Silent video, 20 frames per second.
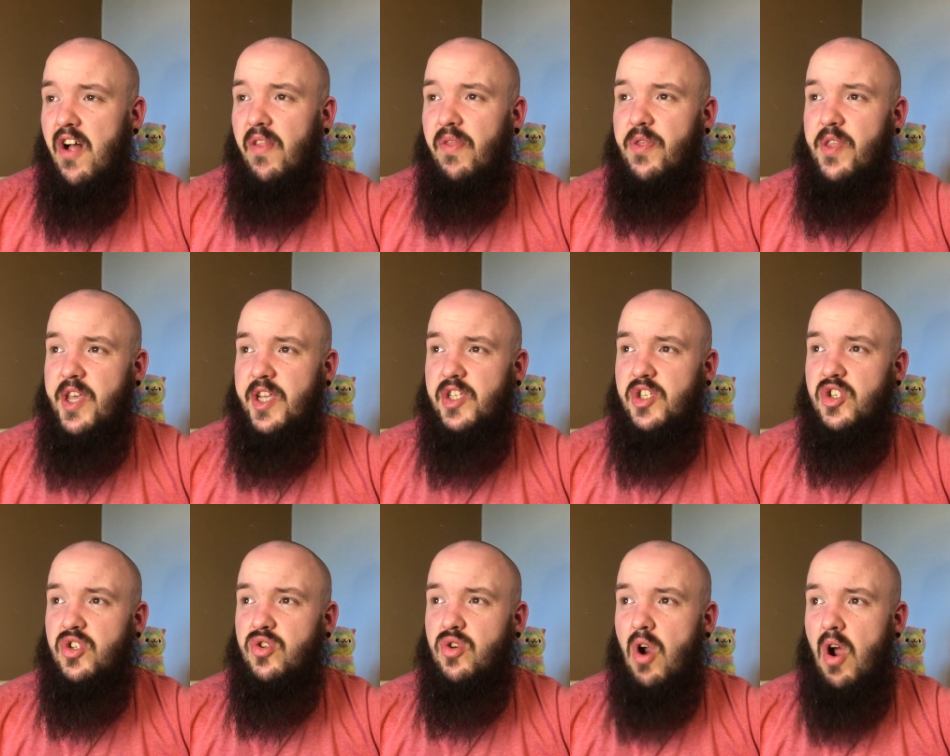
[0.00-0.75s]
this
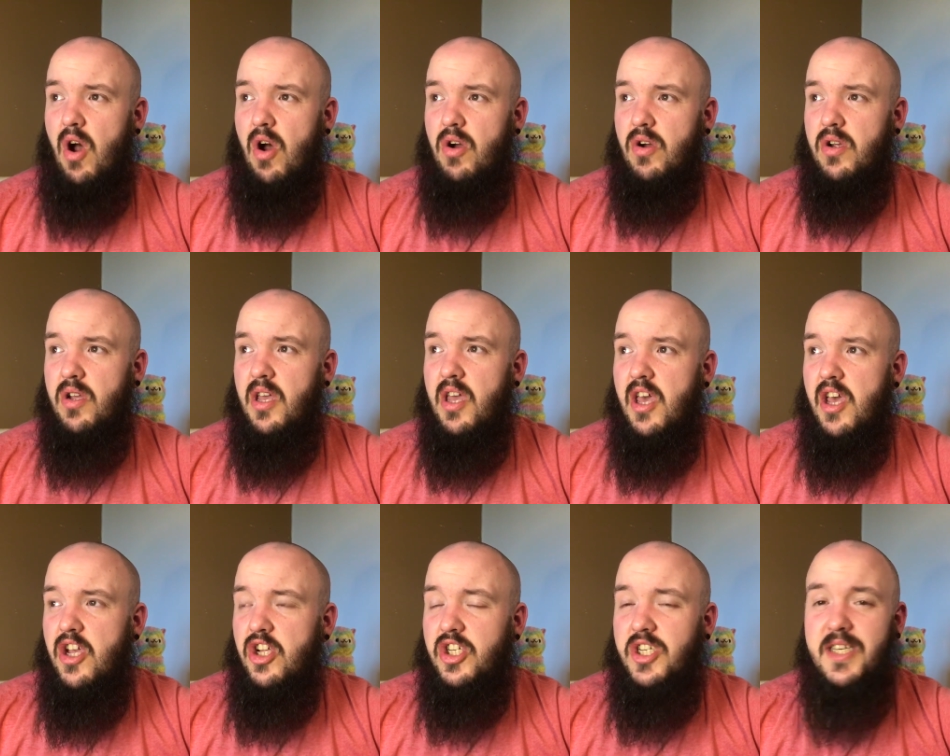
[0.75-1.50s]
strong.
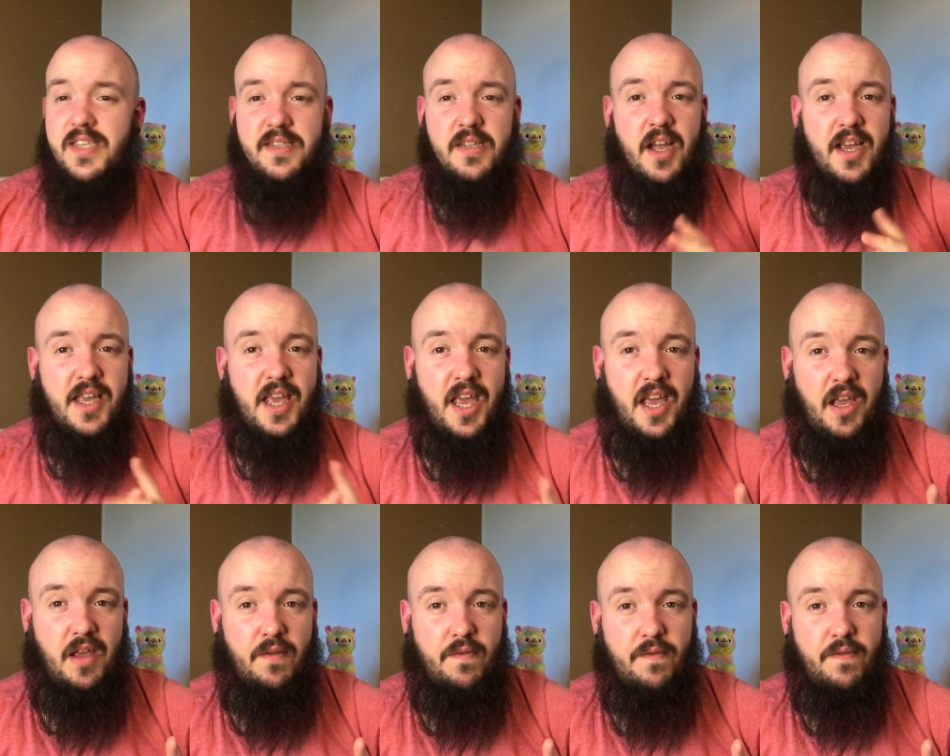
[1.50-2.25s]
She's
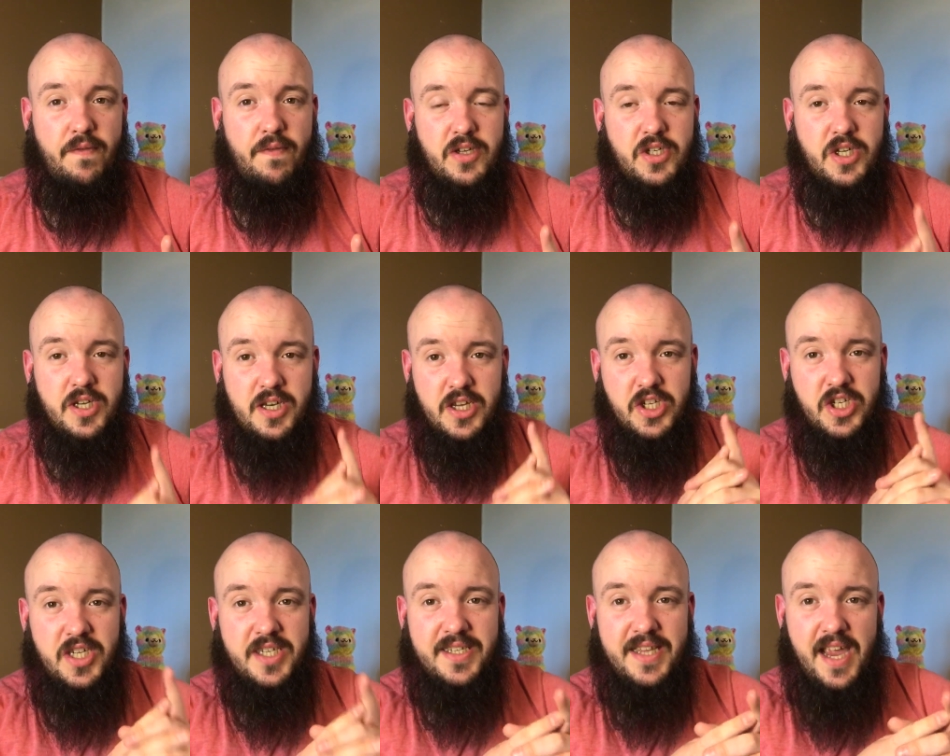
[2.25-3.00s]
naive. She
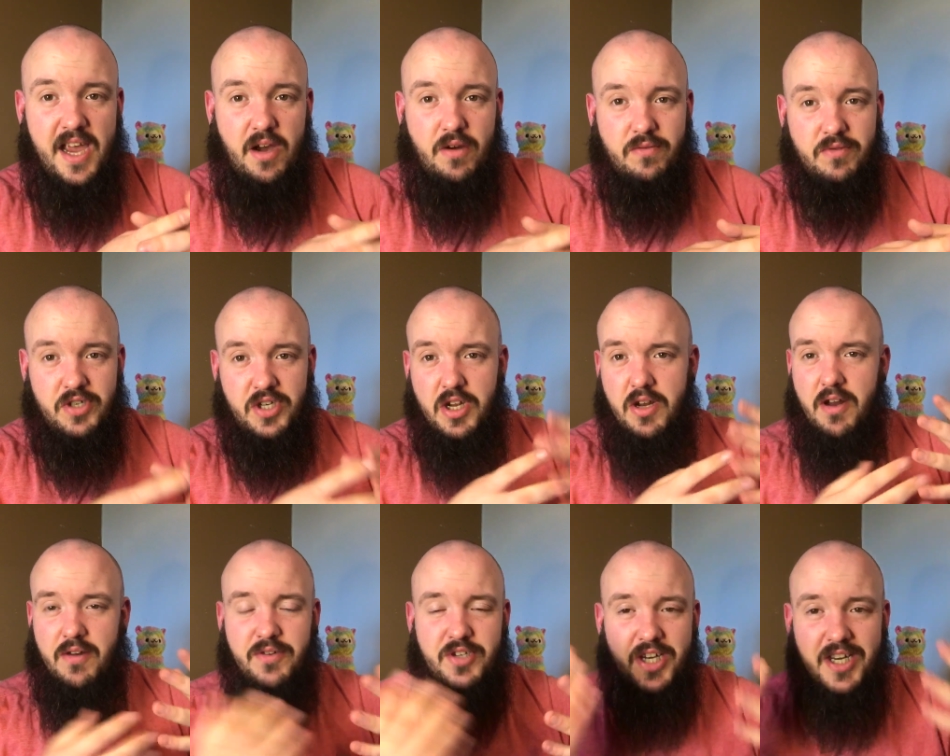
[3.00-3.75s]
because she's now, she, you
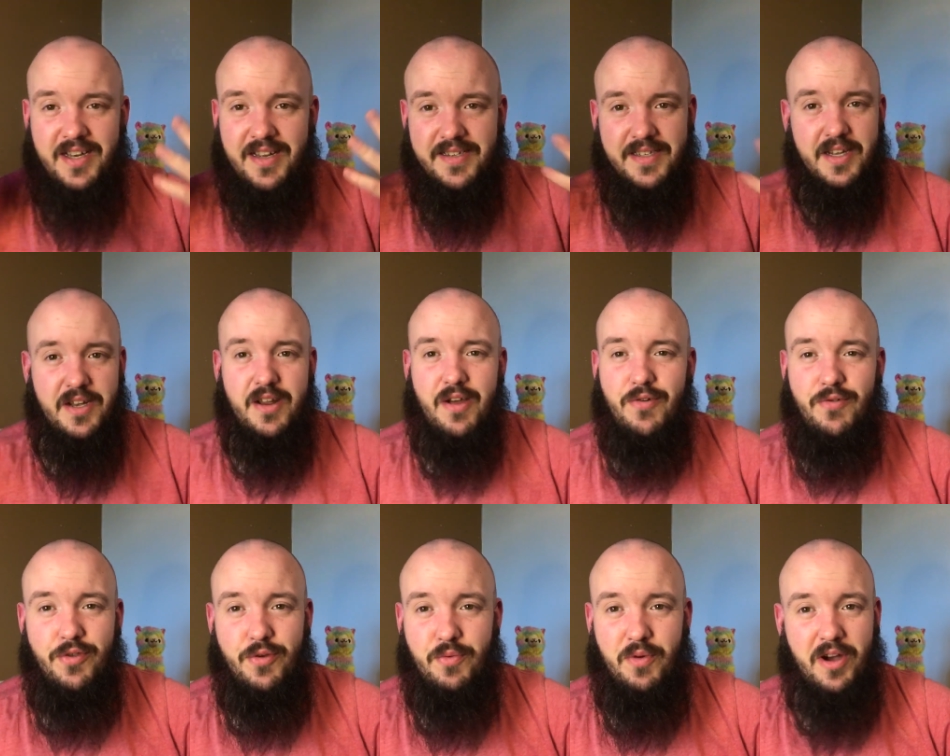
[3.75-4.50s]
know, she doesn't
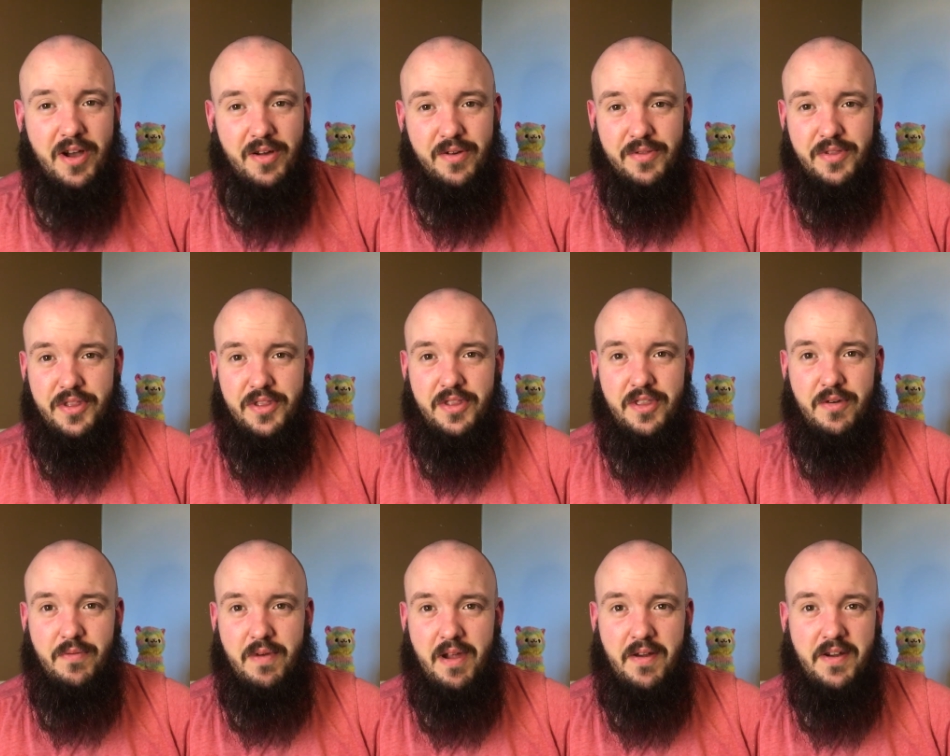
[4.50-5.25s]
know the world
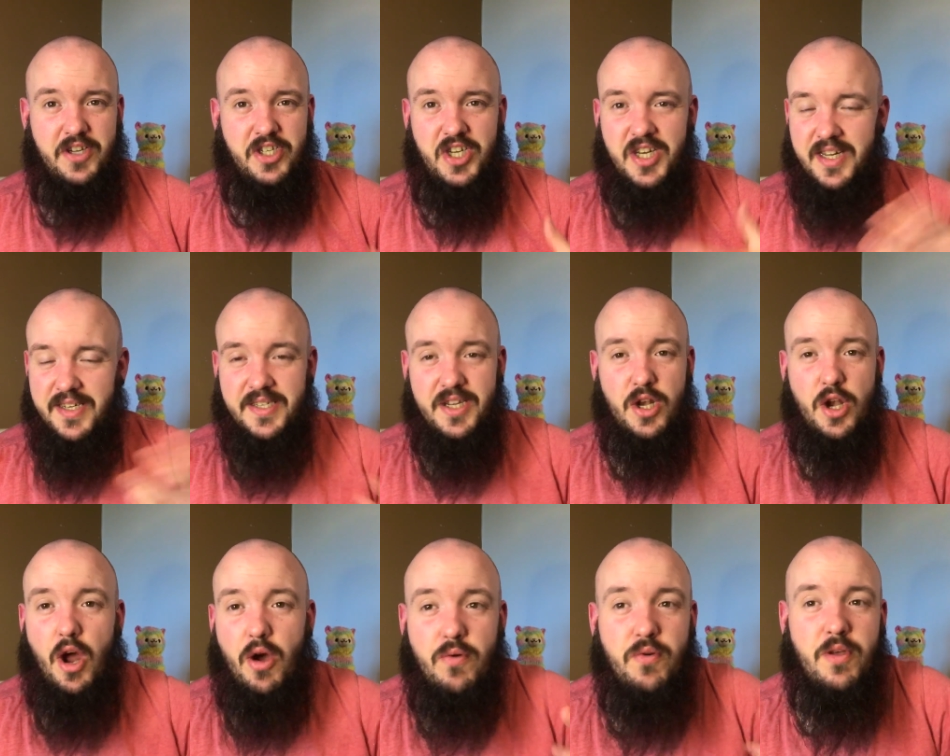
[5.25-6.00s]
that we're in. She
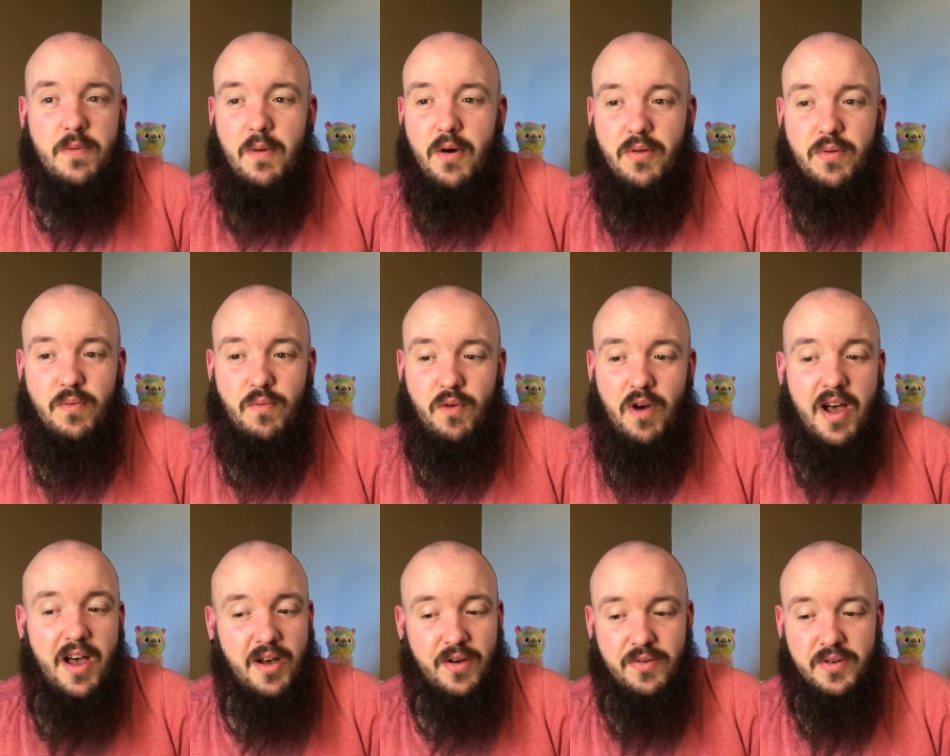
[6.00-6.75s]
doesn't know the modern
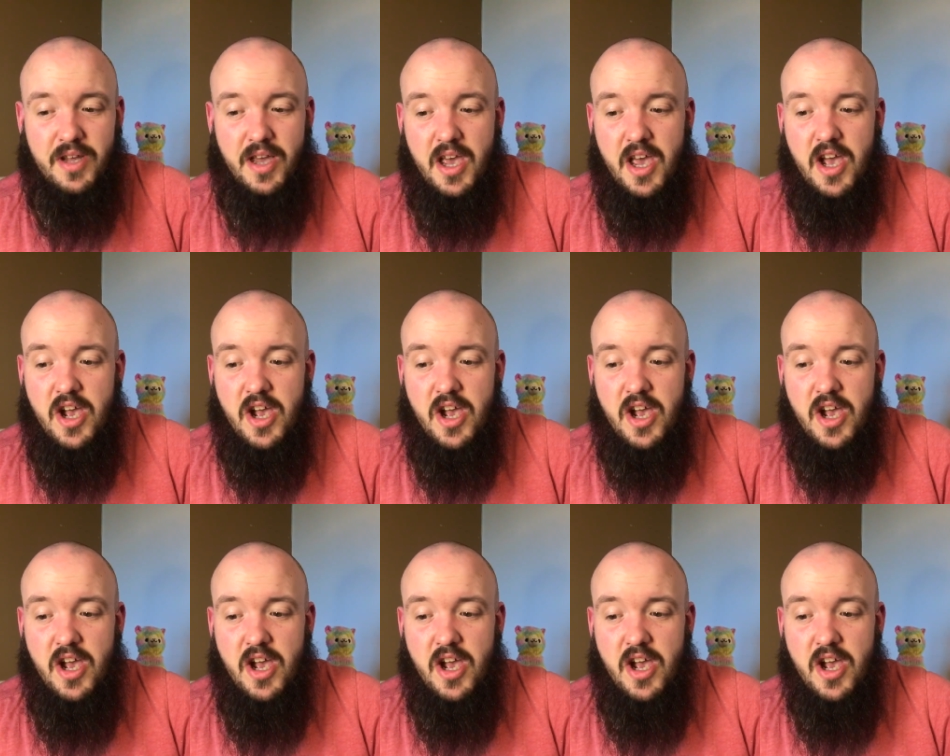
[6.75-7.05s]
world.